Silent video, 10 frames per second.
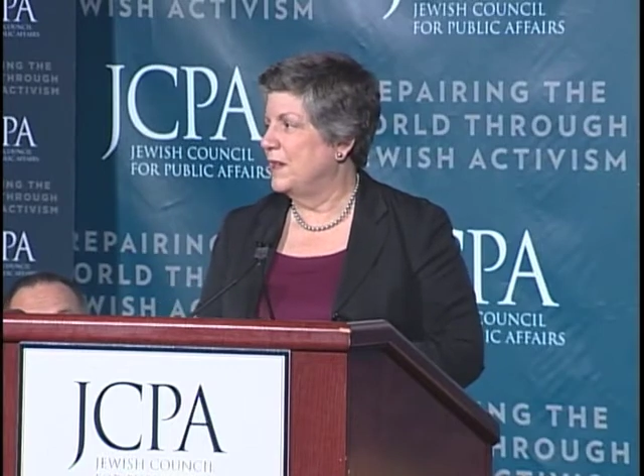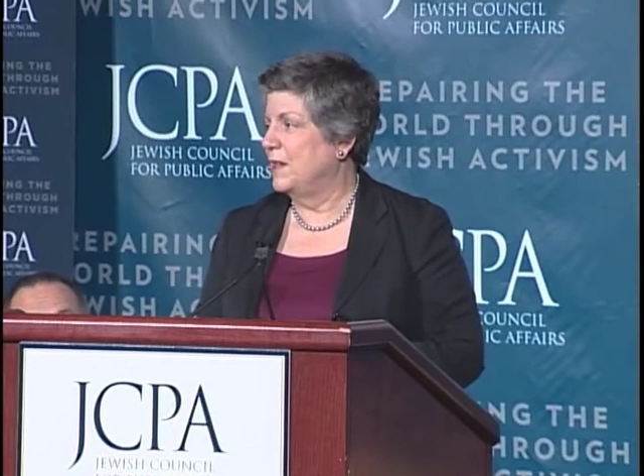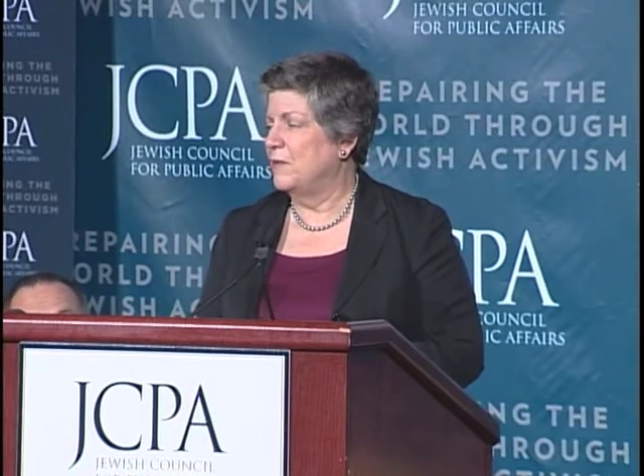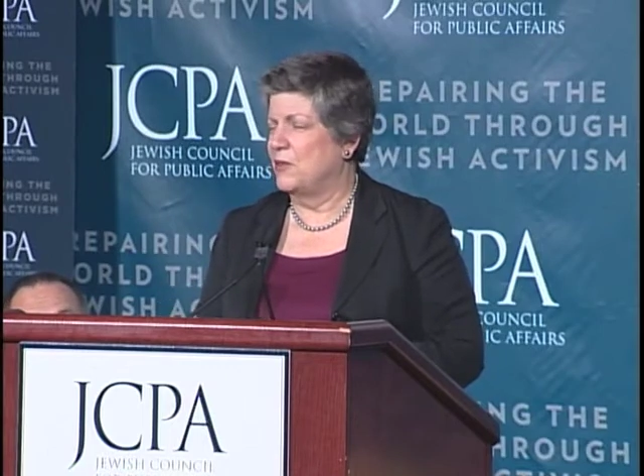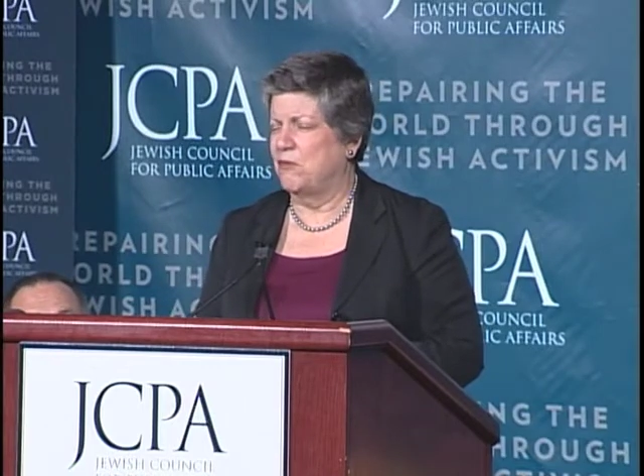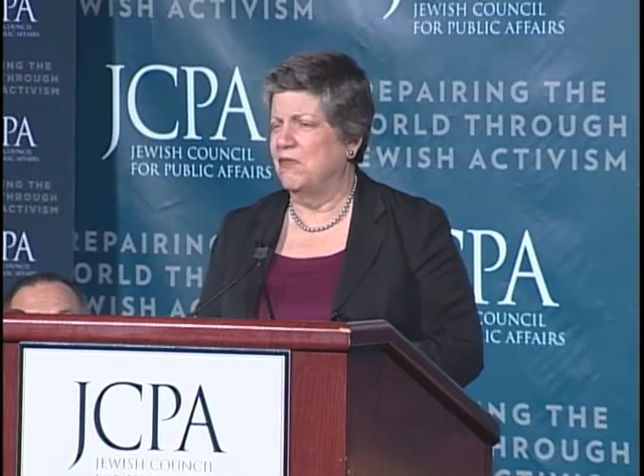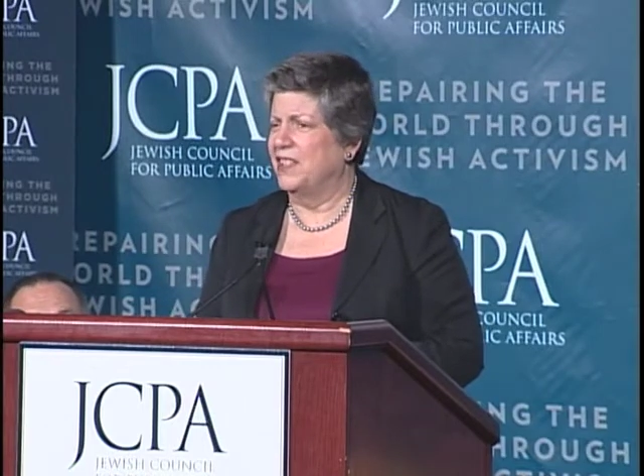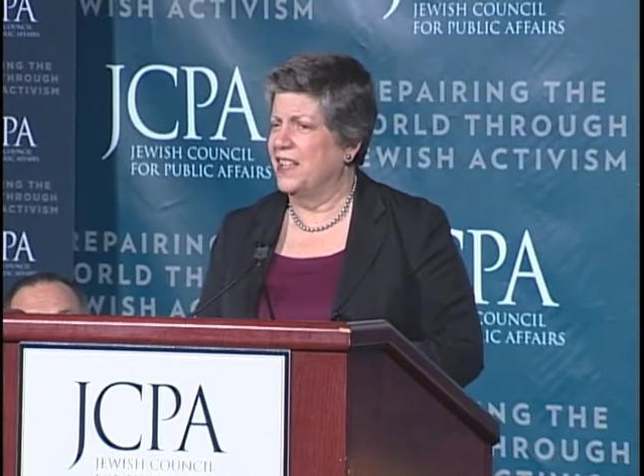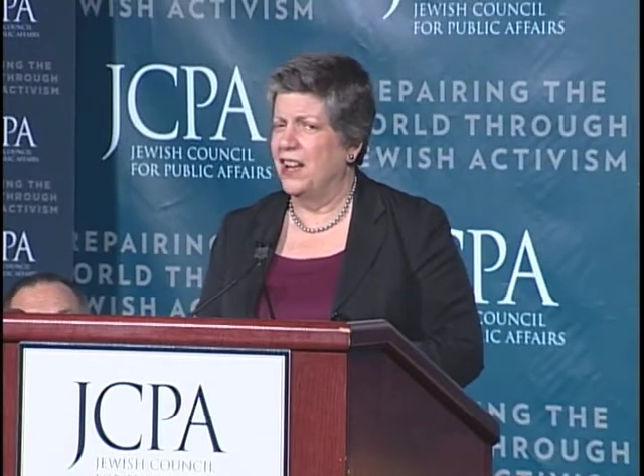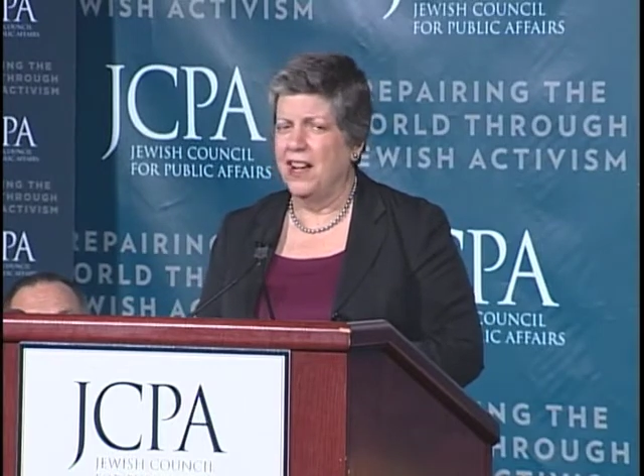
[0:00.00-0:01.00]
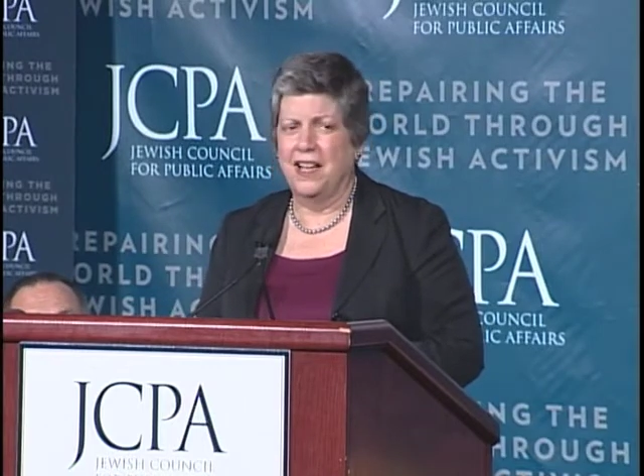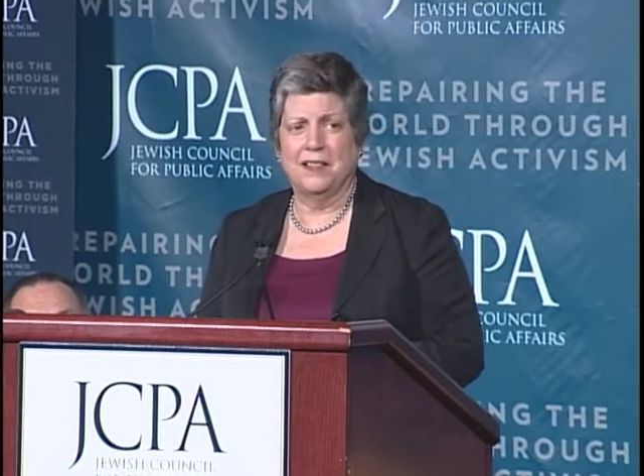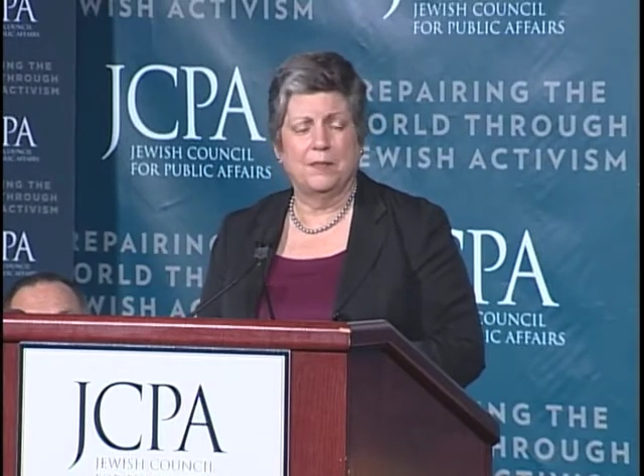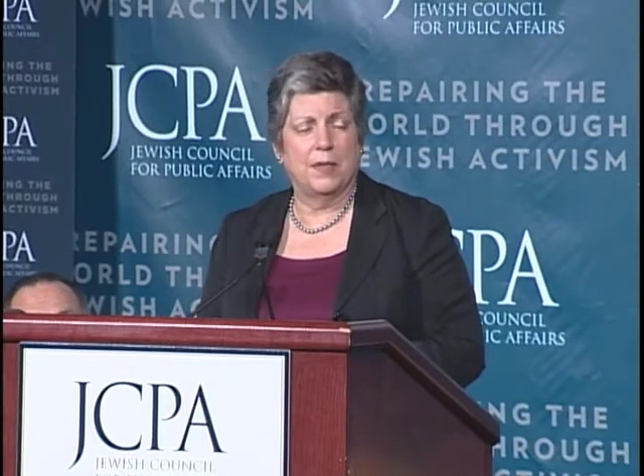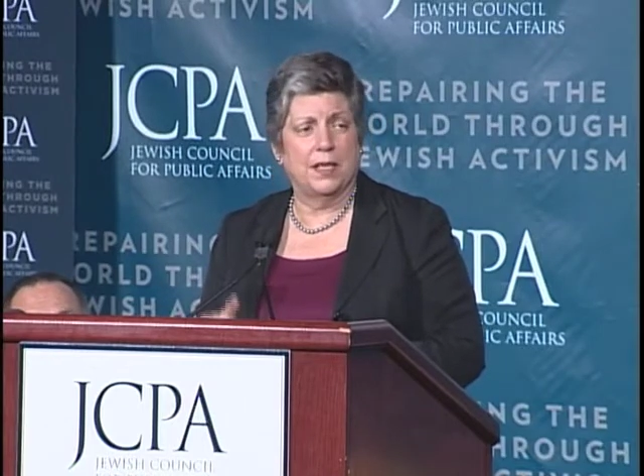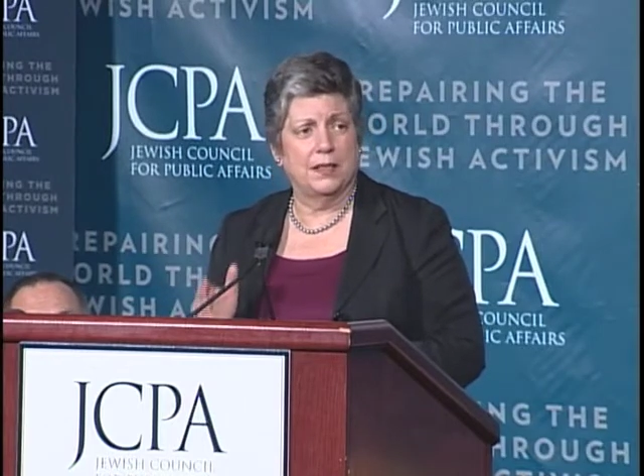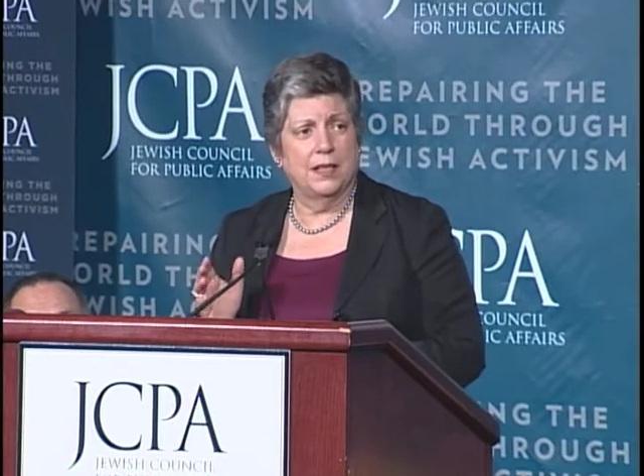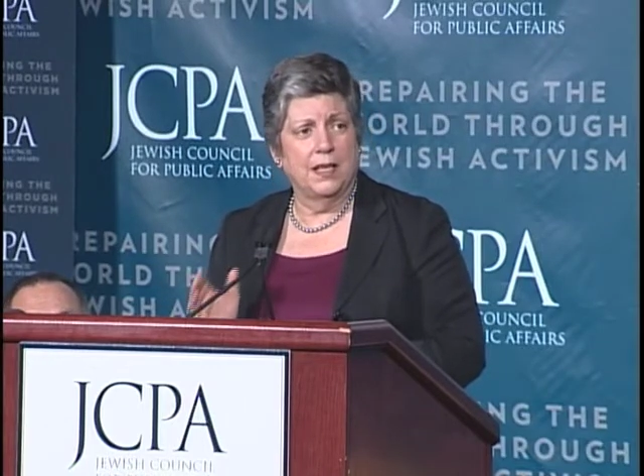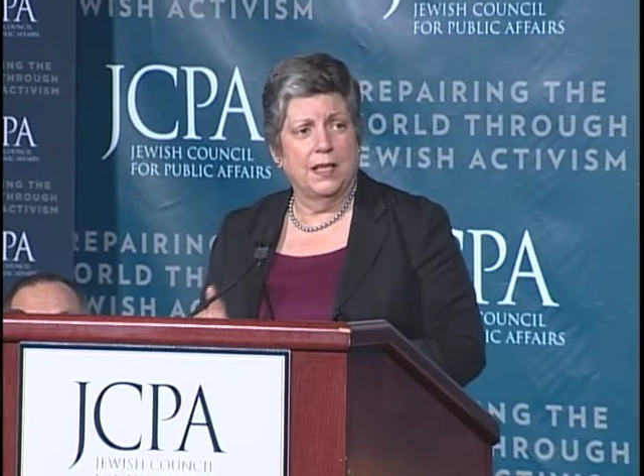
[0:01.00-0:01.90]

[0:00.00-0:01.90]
And it was really hot. But